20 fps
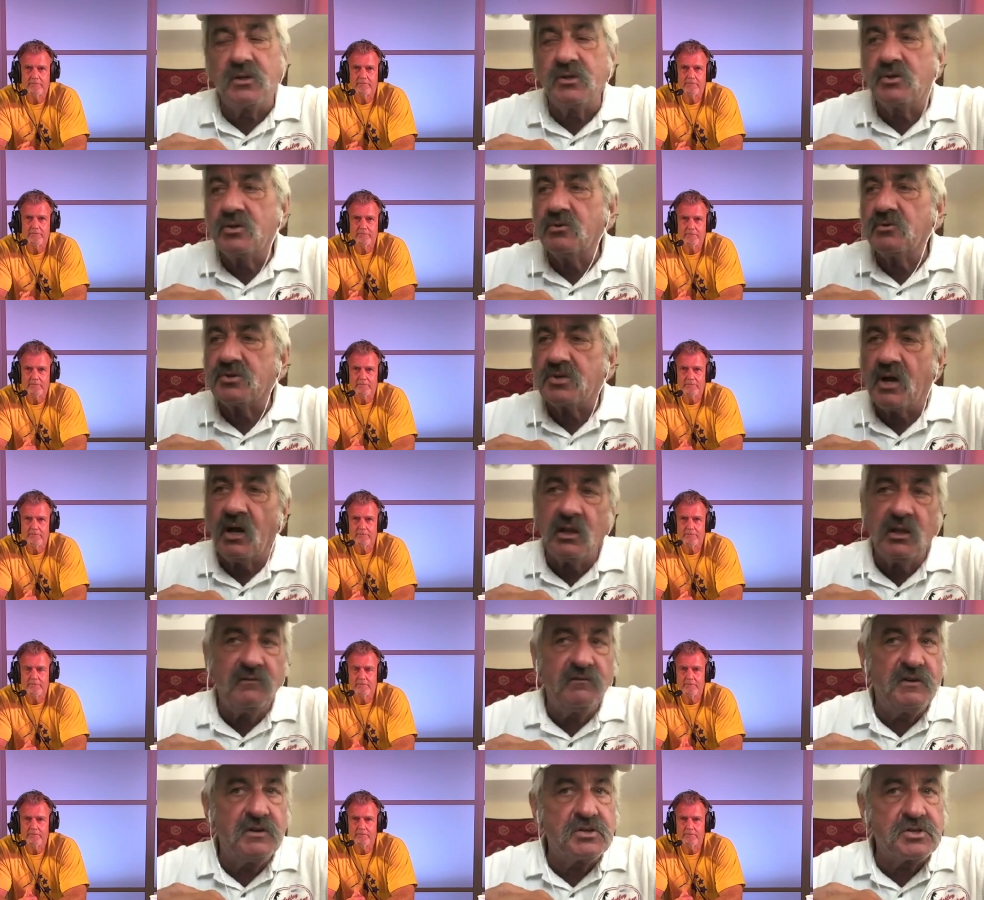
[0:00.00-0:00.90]
Speaker 1: You could do
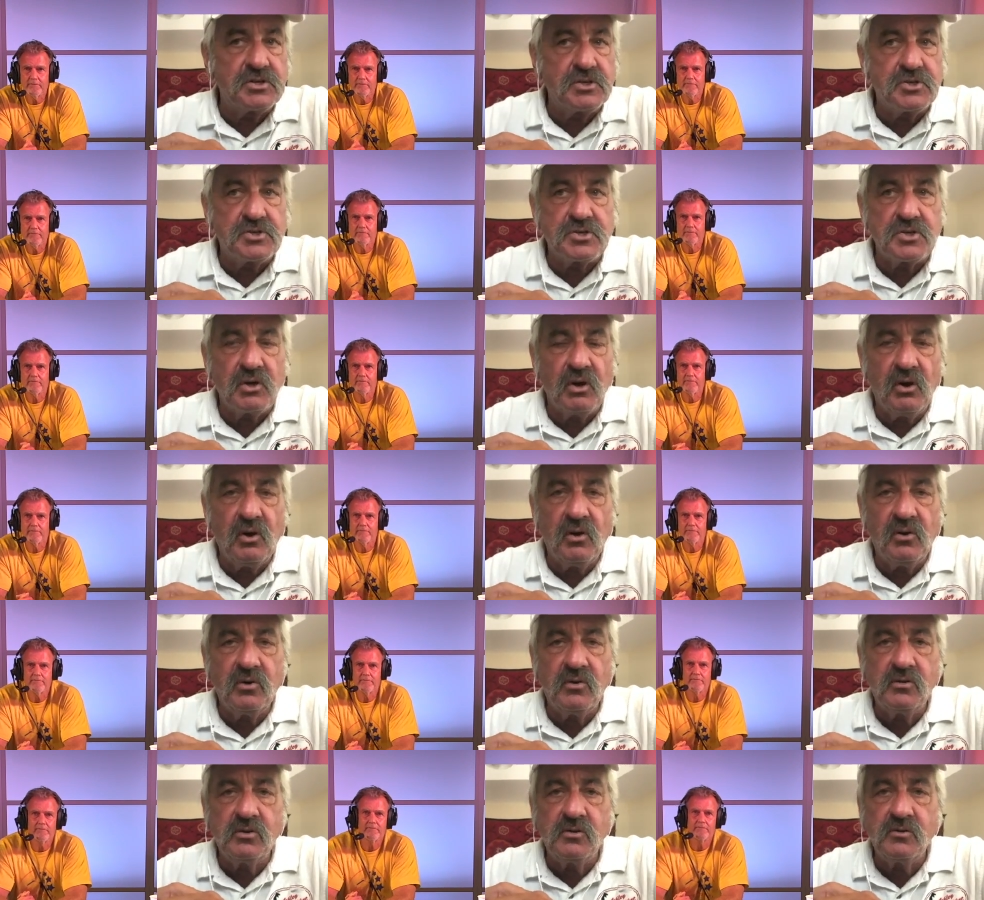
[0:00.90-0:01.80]
television
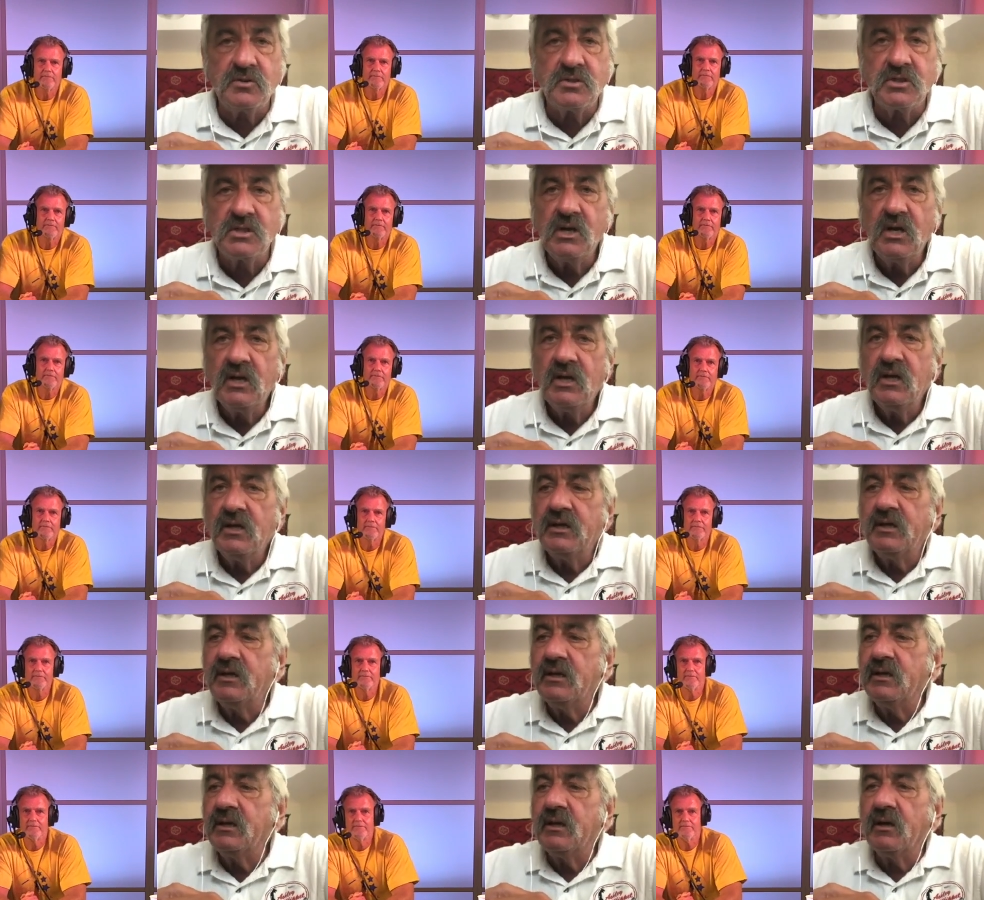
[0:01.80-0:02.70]
shows.
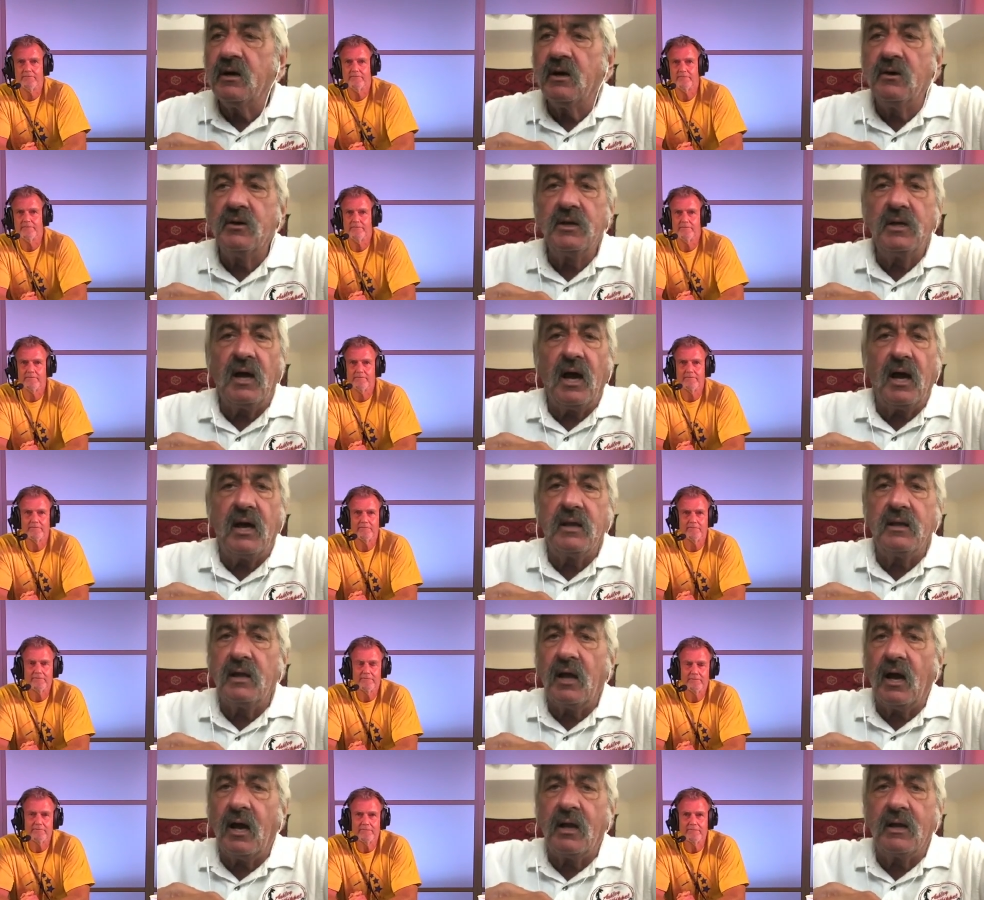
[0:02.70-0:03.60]
You know,
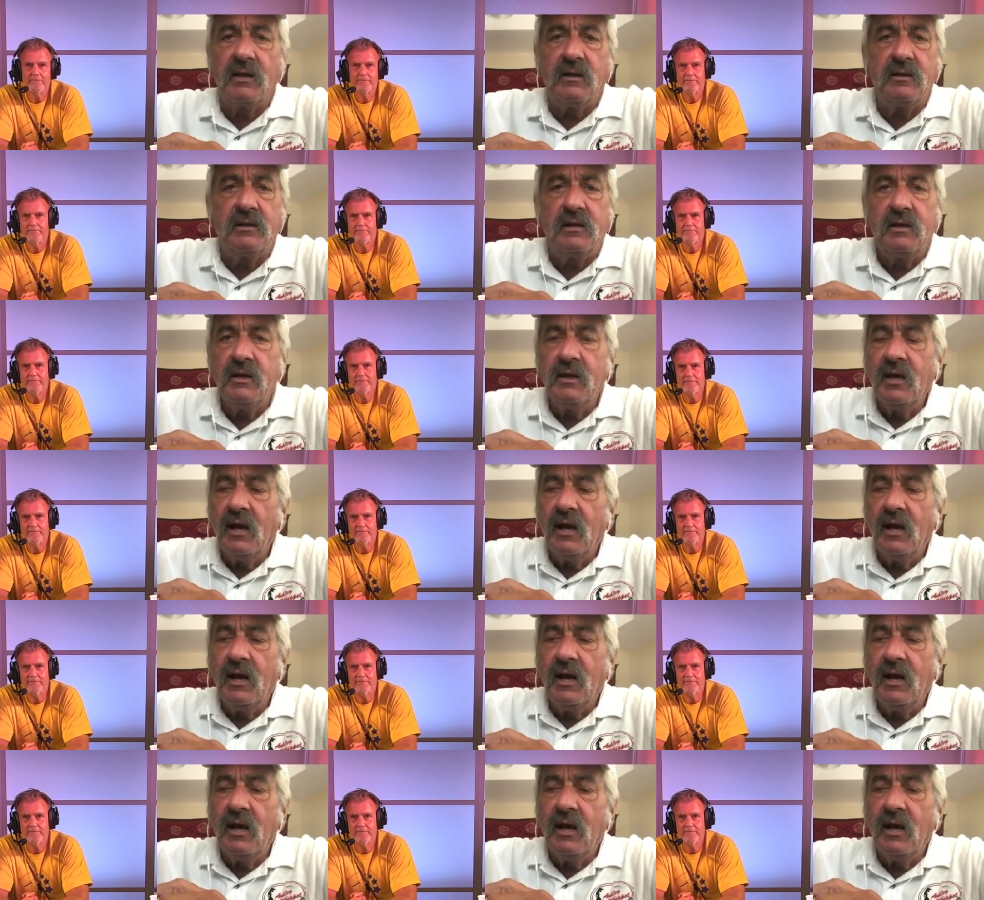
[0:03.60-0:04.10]
I